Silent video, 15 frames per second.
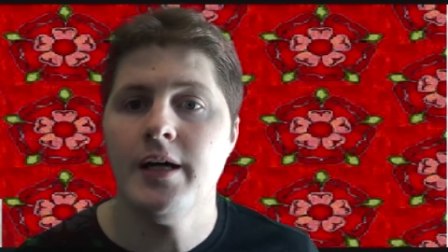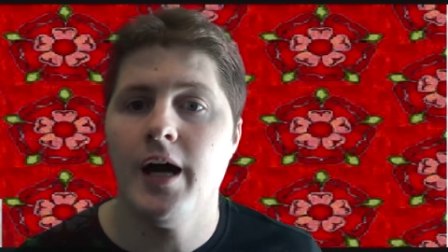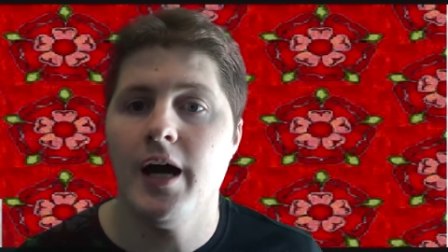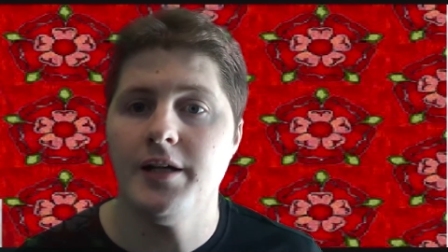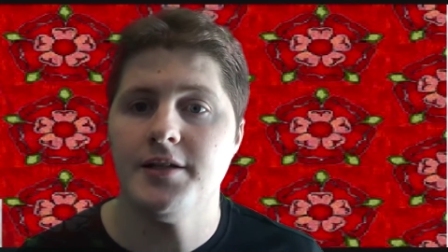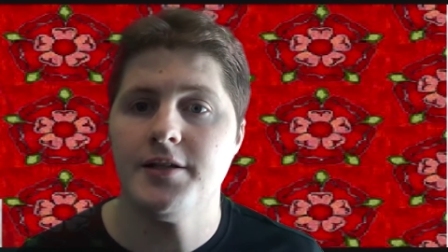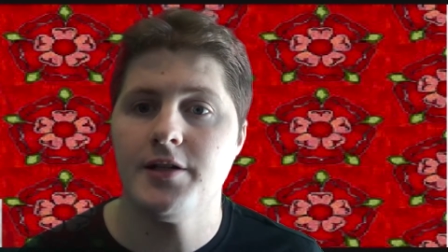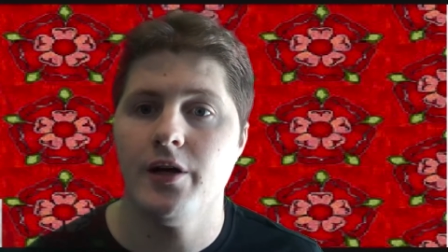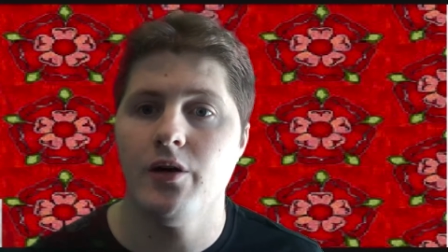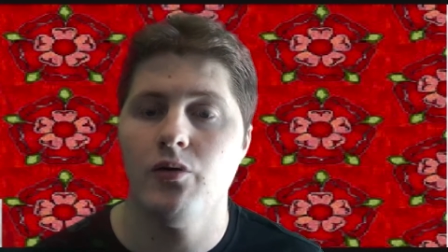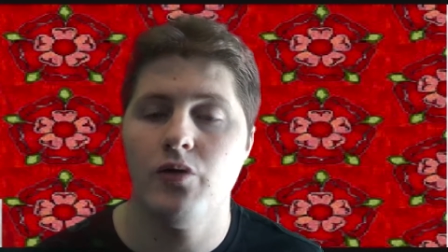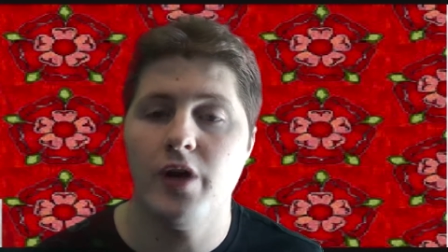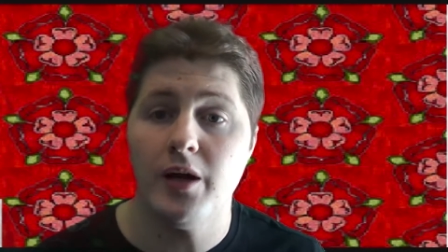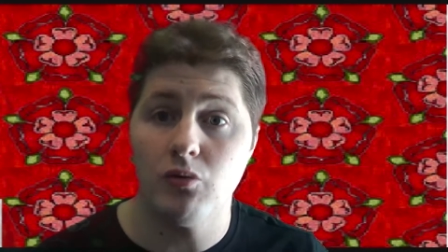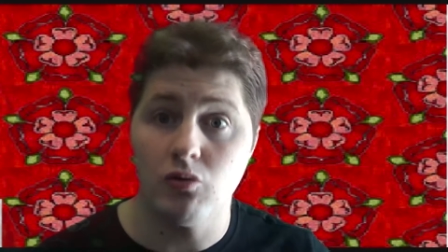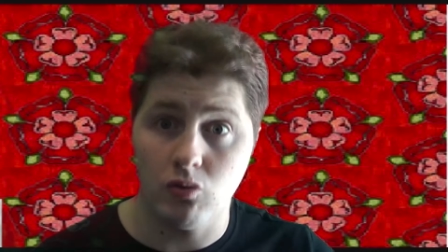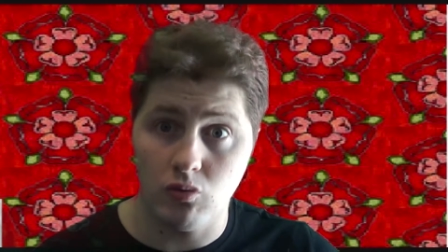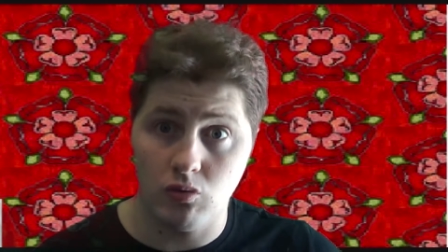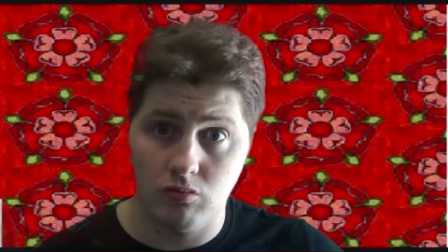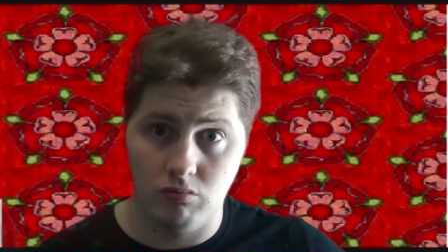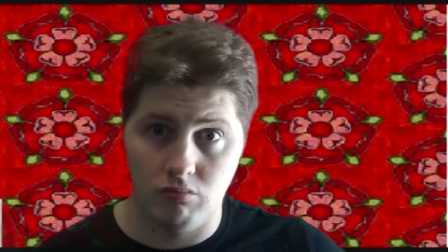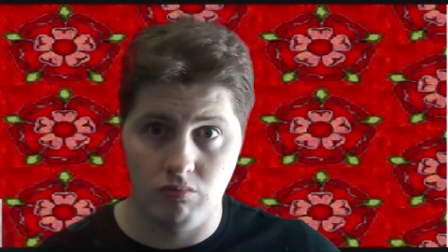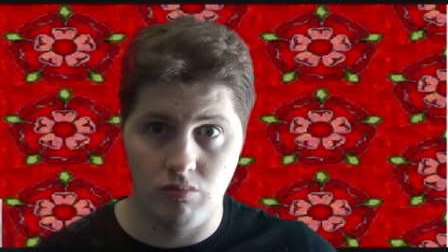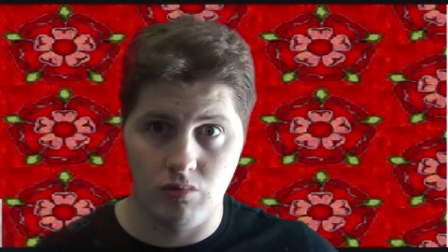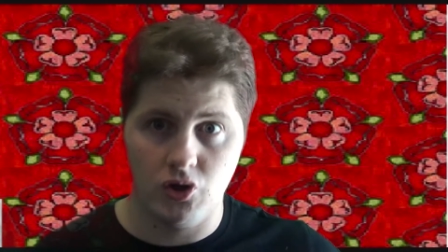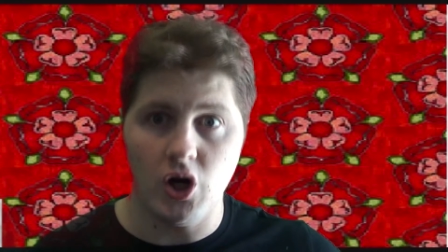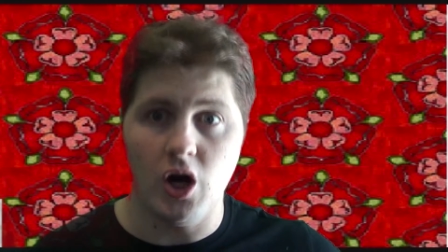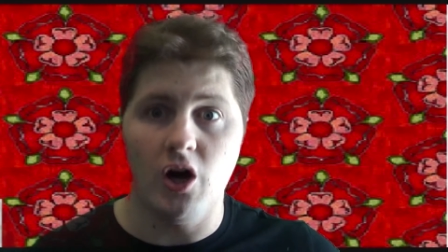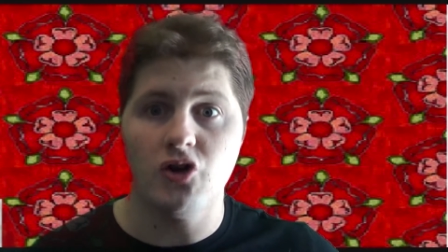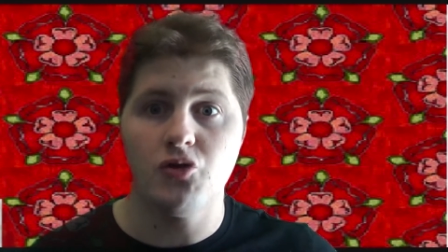and so they were all
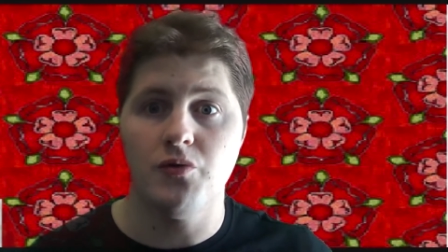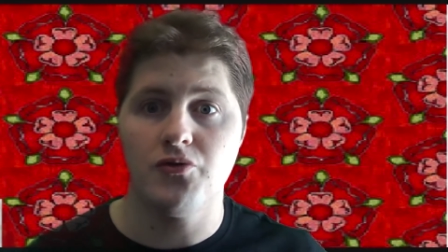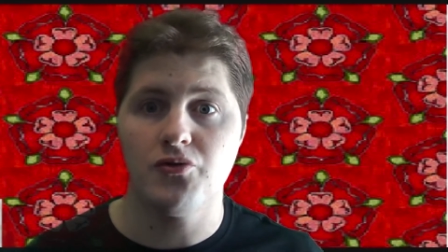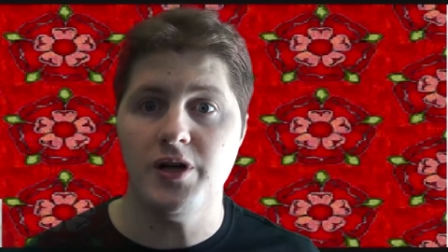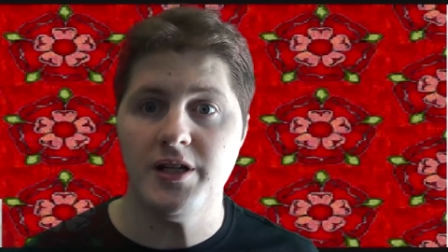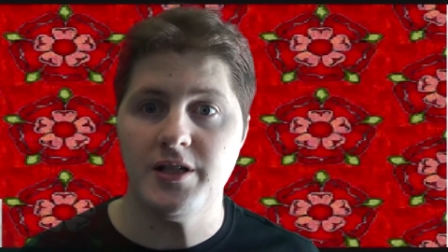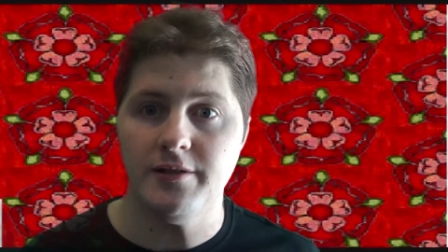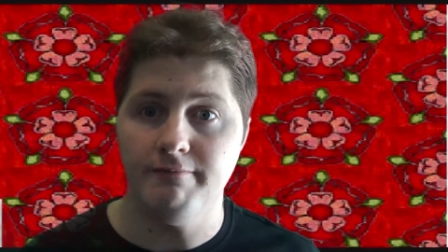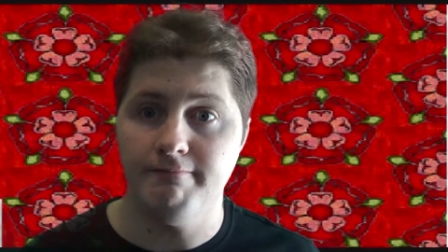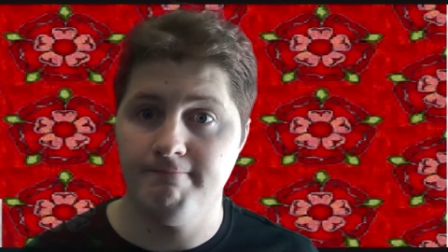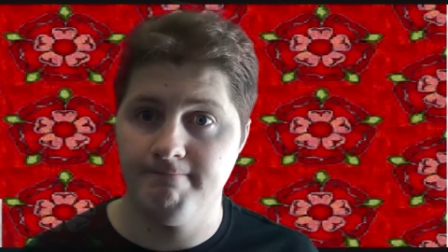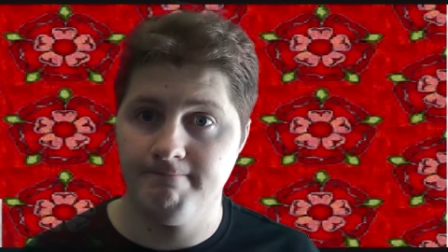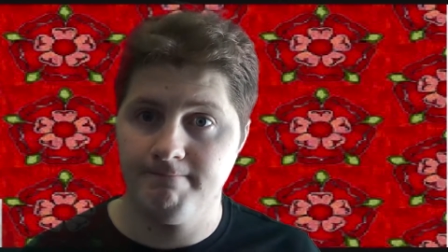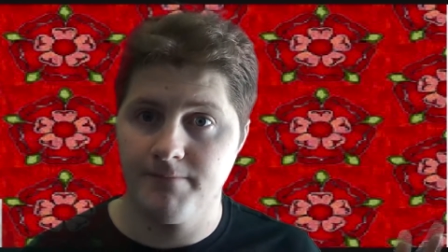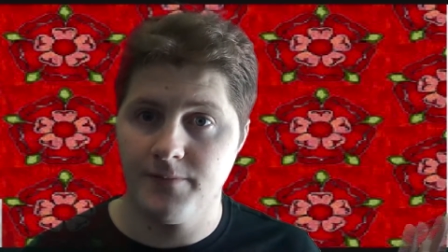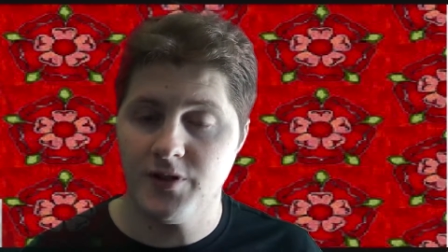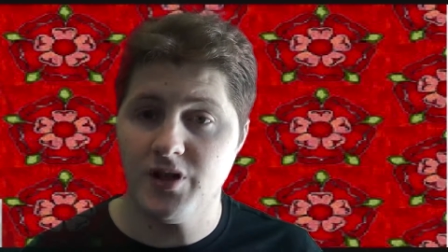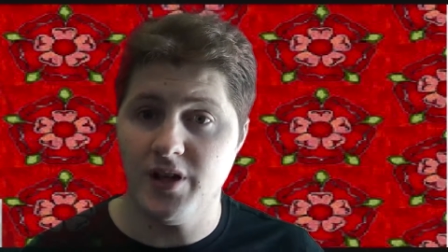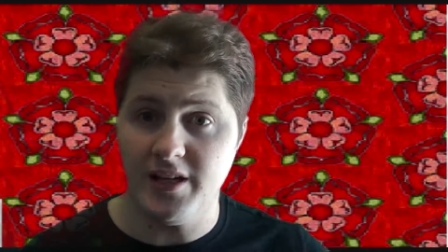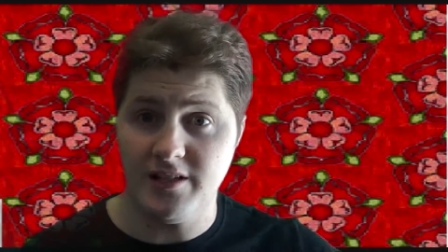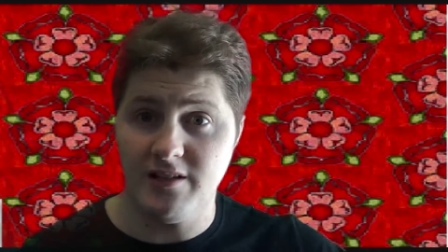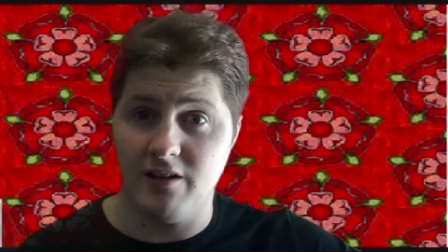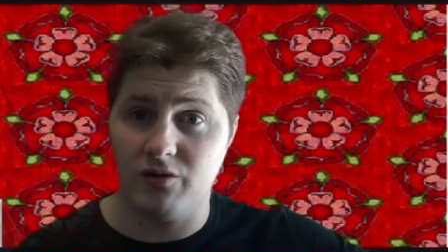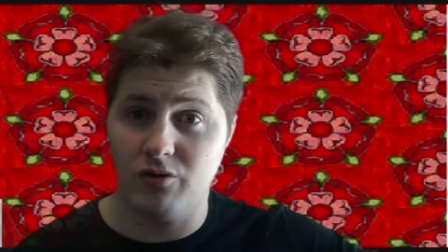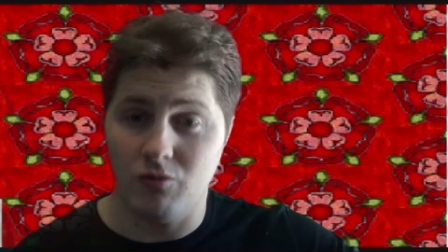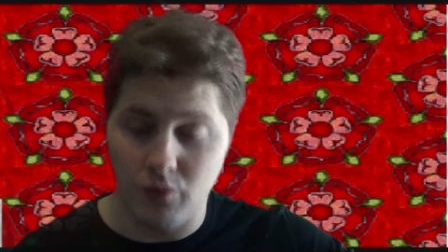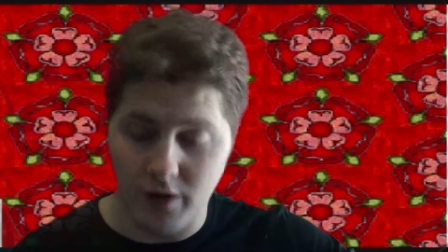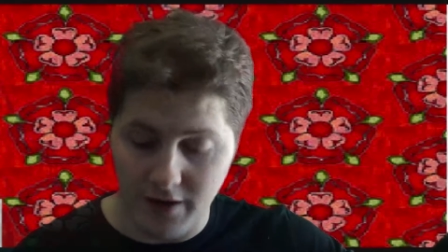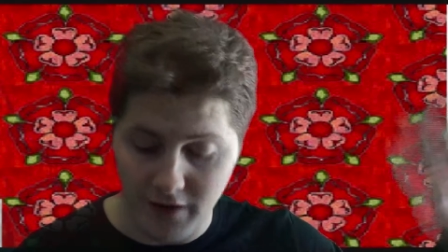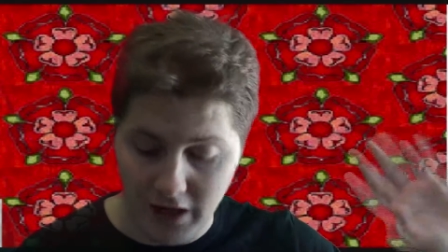charged with treason. So that's not a
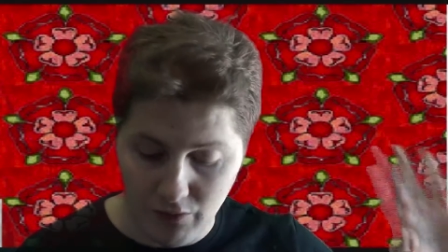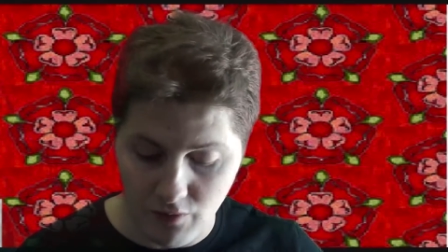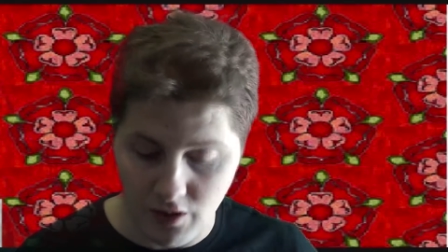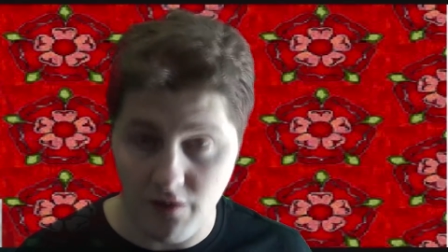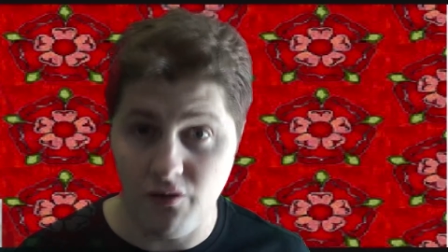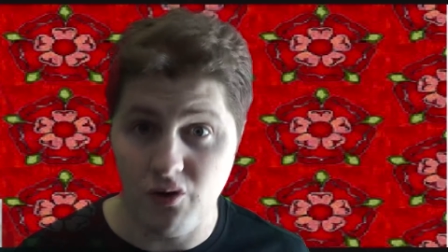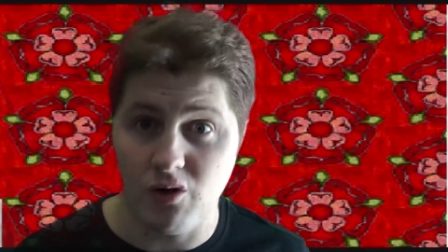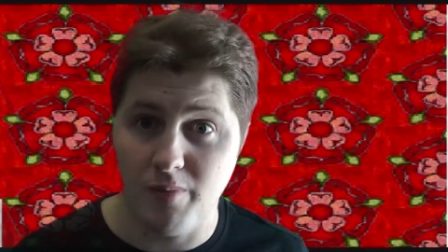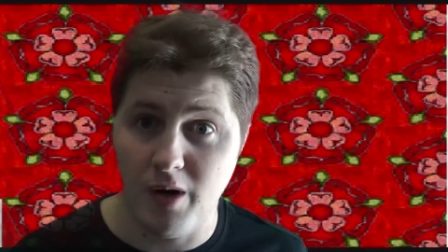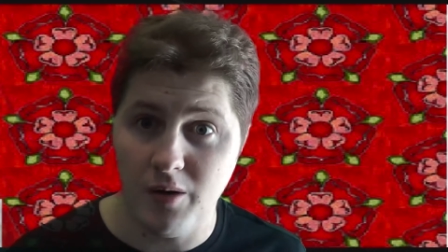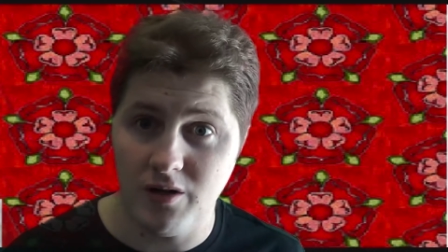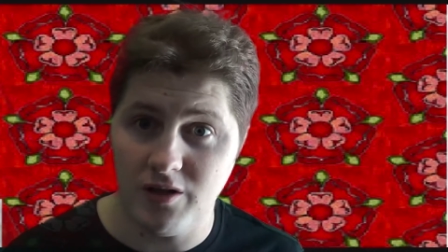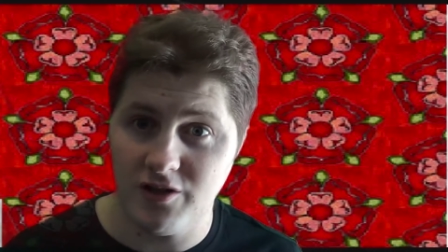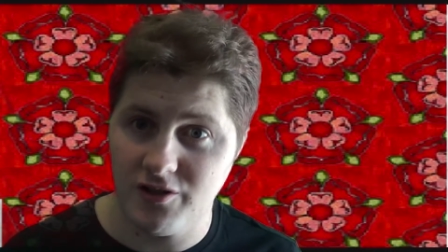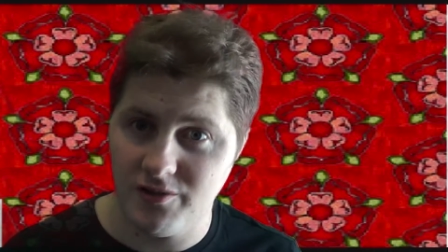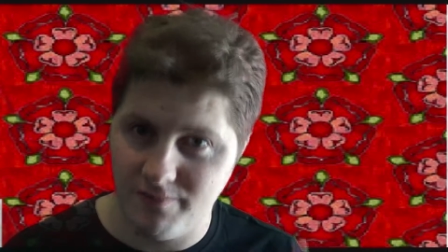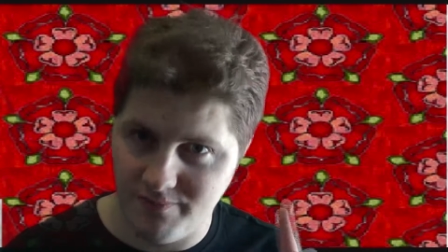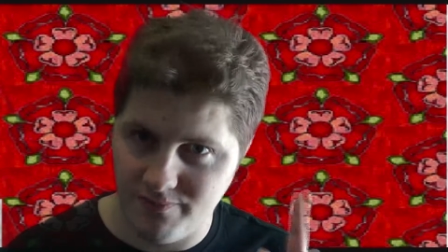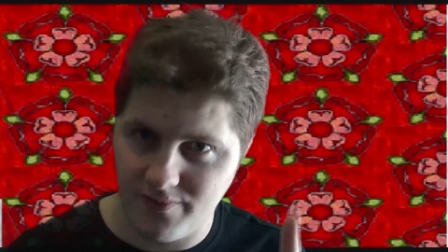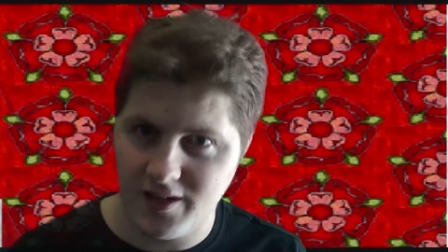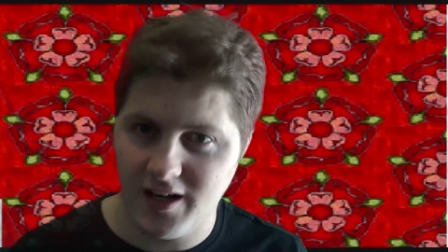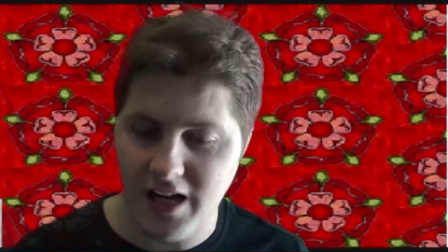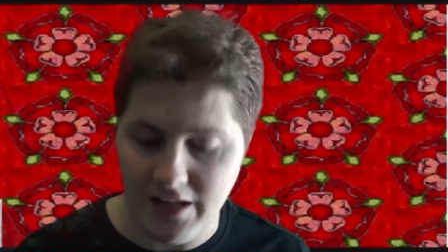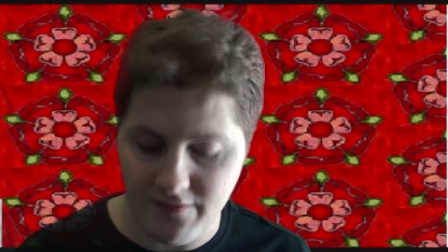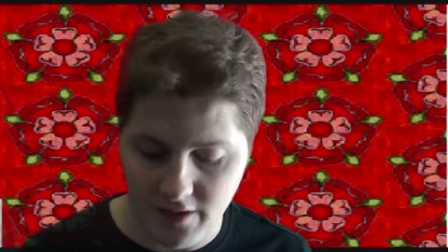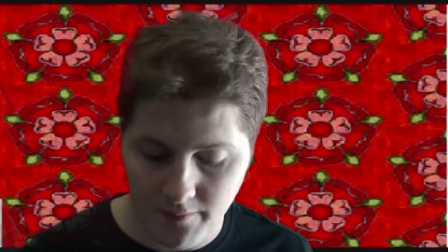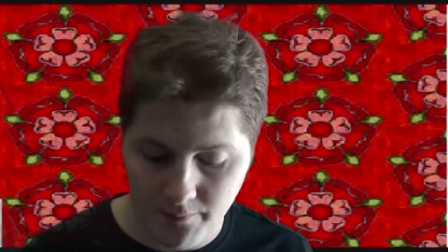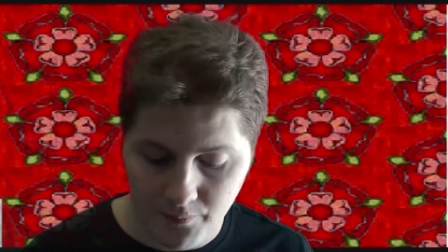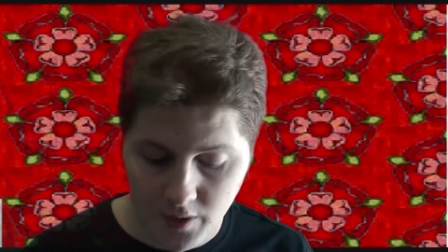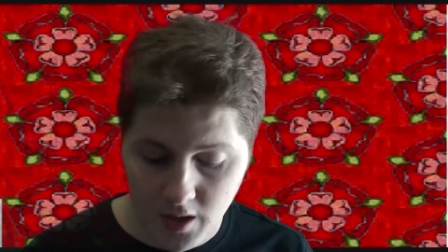good way of getting rid of your opponents. Clever.